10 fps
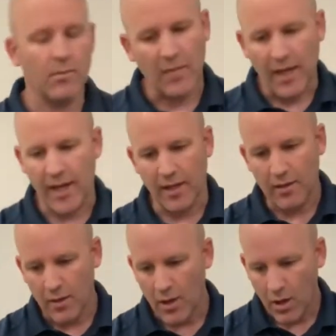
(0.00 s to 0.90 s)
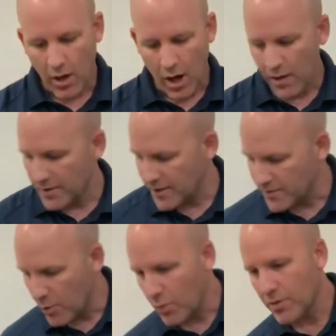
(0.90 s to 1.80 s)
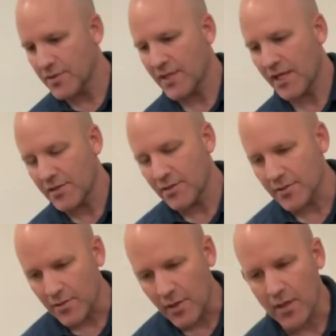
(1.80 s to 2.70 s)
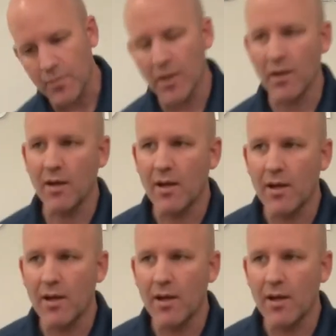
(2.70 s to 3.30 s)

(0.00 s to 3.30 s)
And all of these mobilizations are going to be